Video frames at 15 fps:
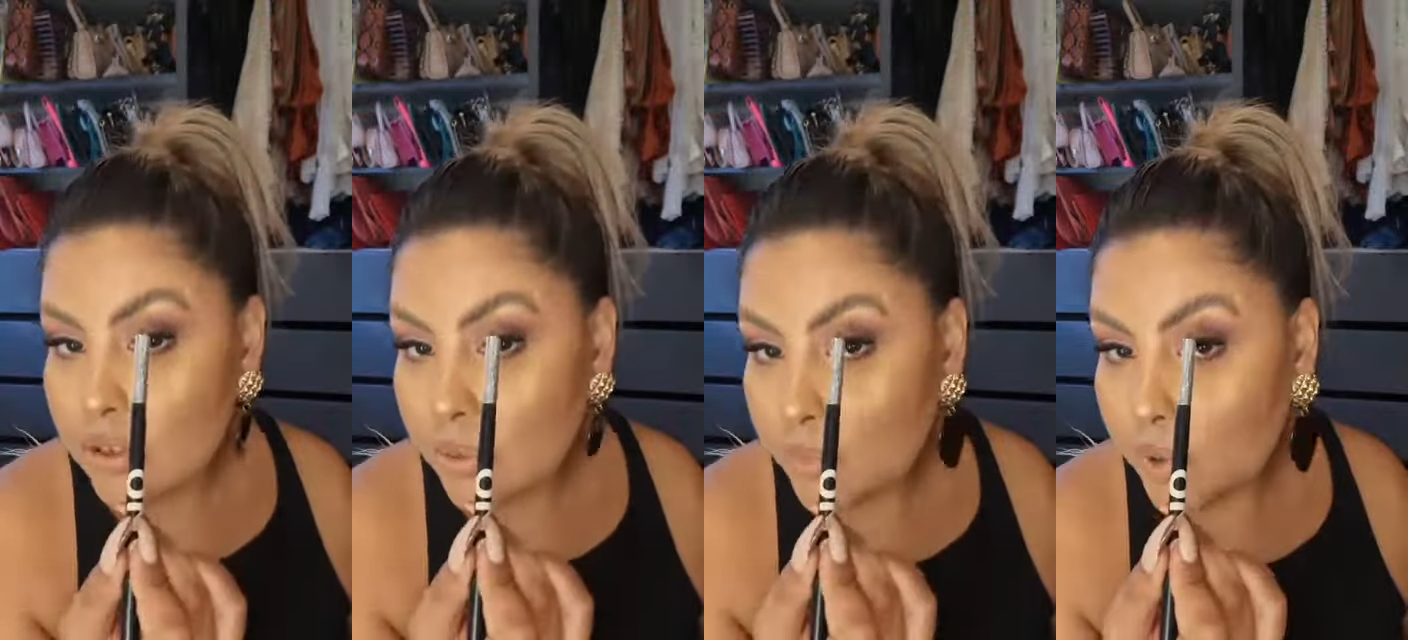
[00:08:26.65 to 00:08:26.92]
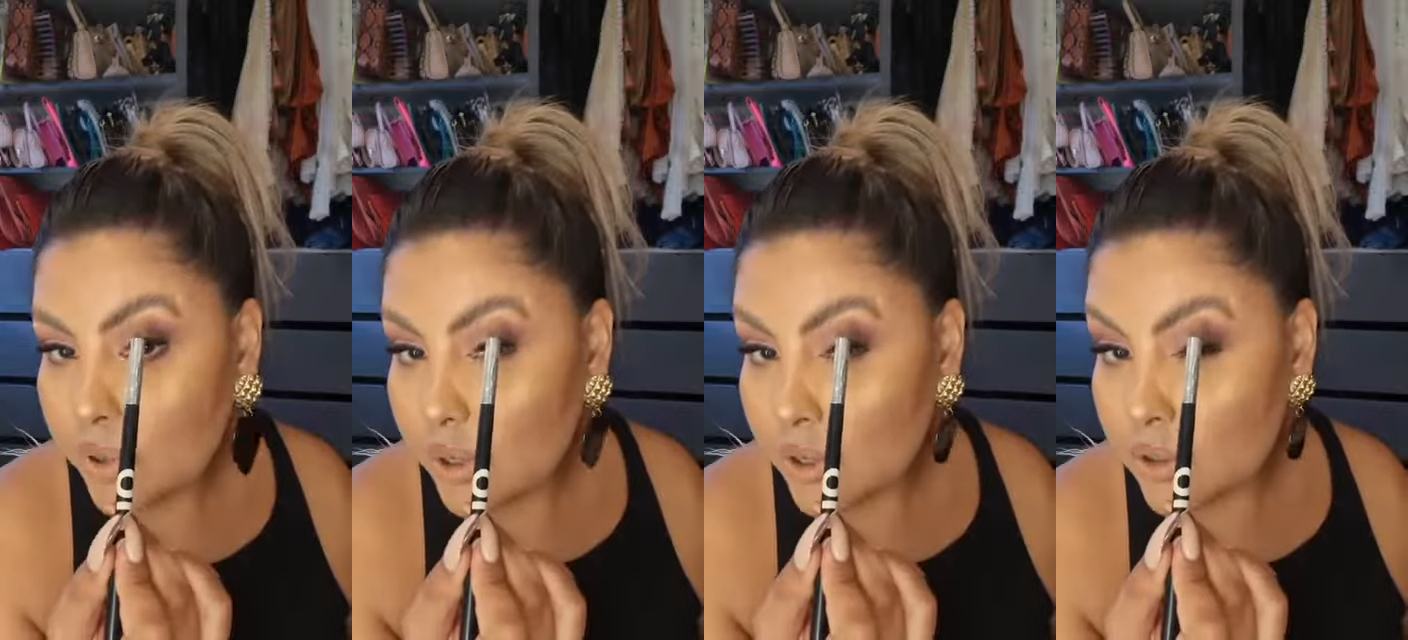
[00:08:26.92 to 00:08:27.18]
I'm
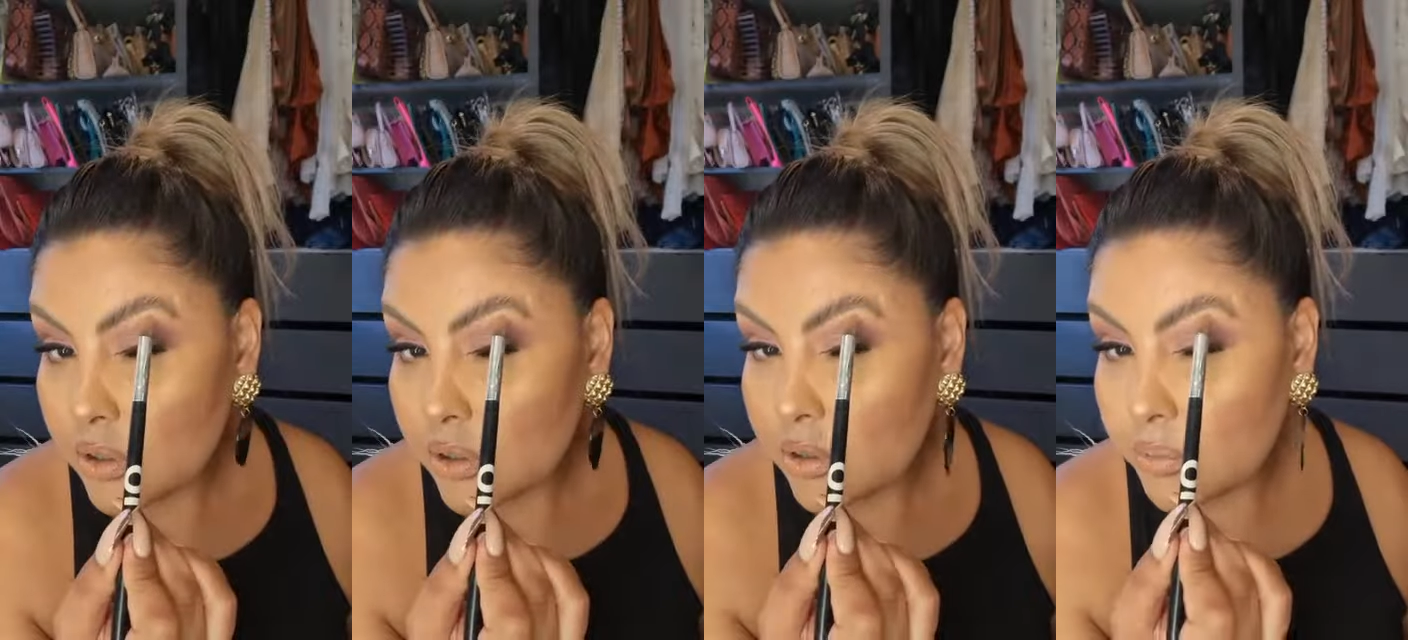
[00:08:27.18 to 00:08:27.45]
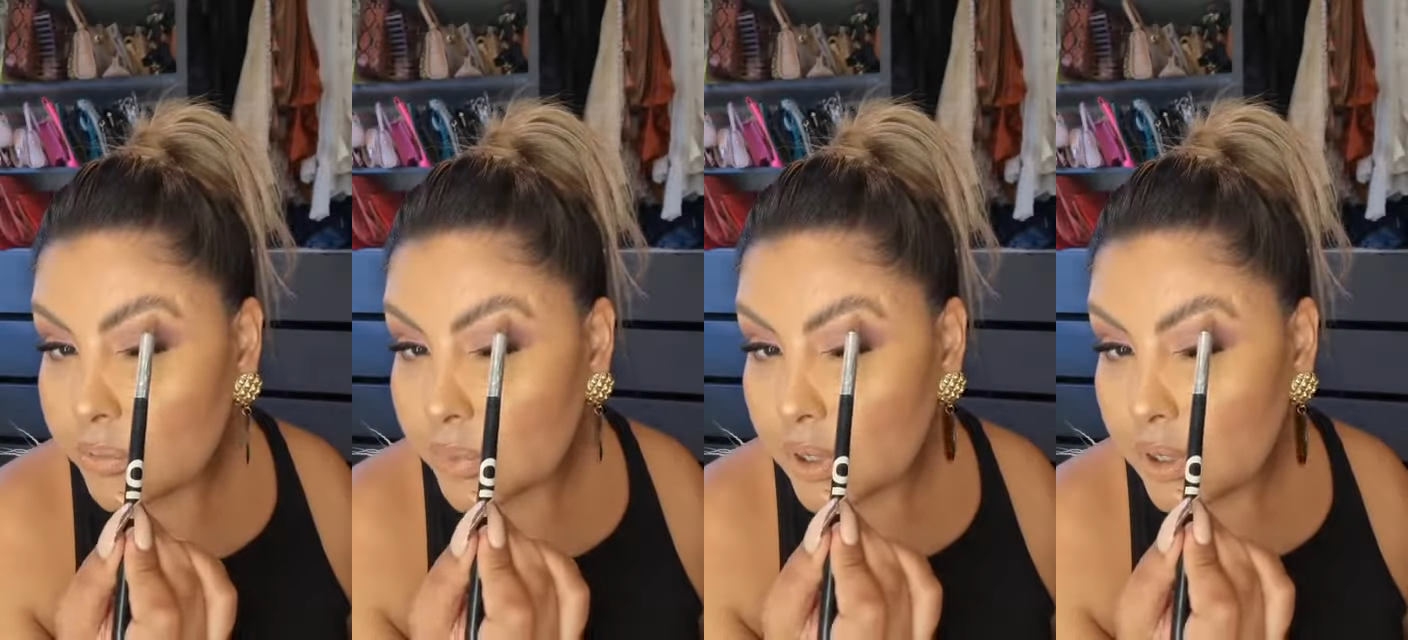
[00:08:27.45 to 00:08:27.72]
going to
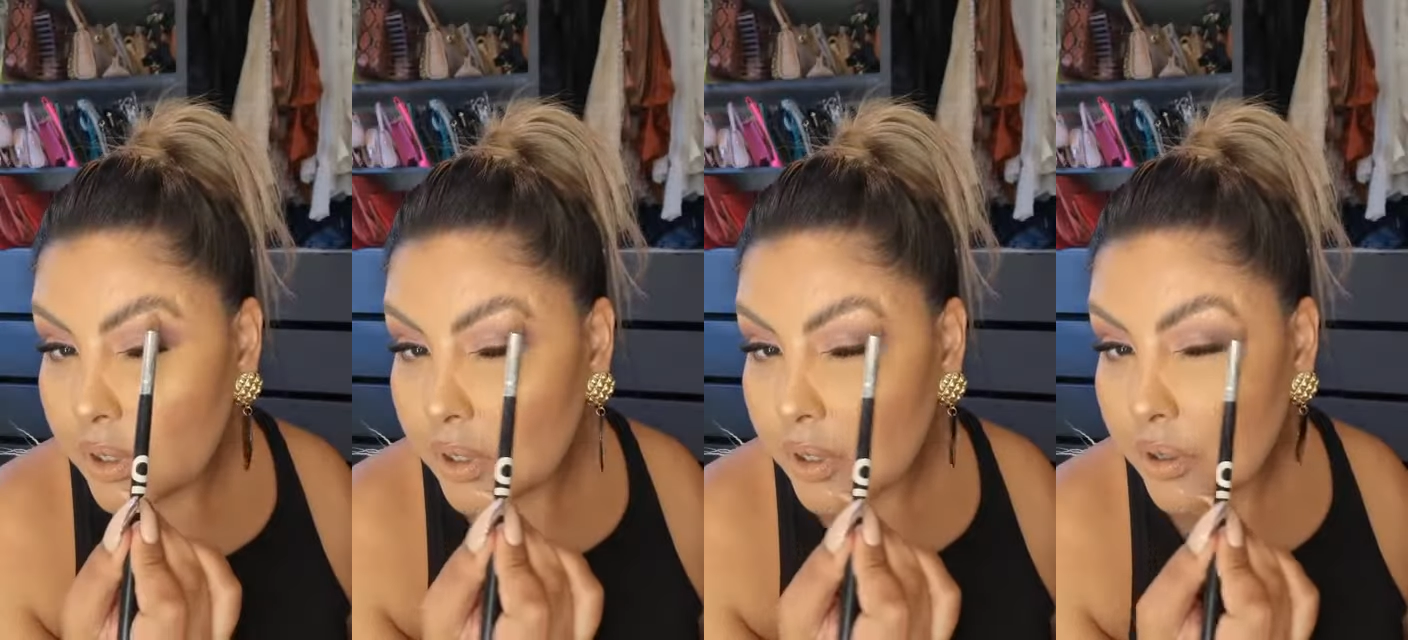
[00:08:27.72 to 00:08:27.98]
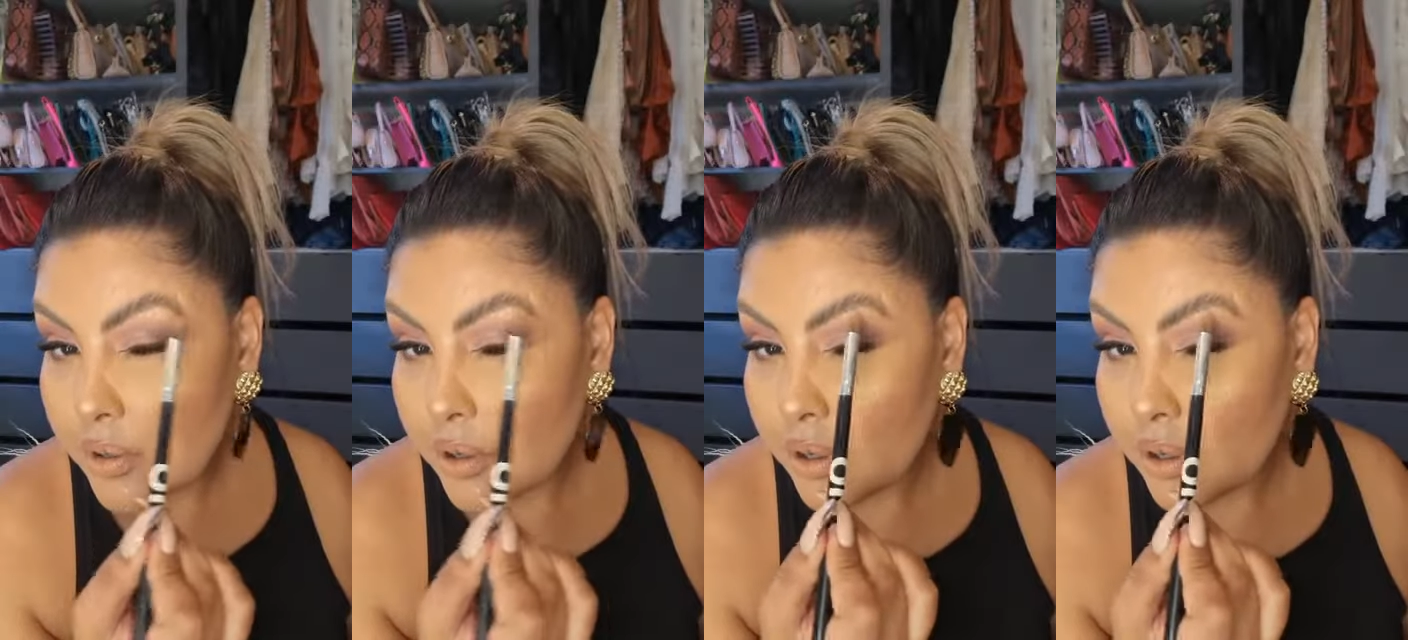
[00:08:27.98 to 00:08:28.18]
just be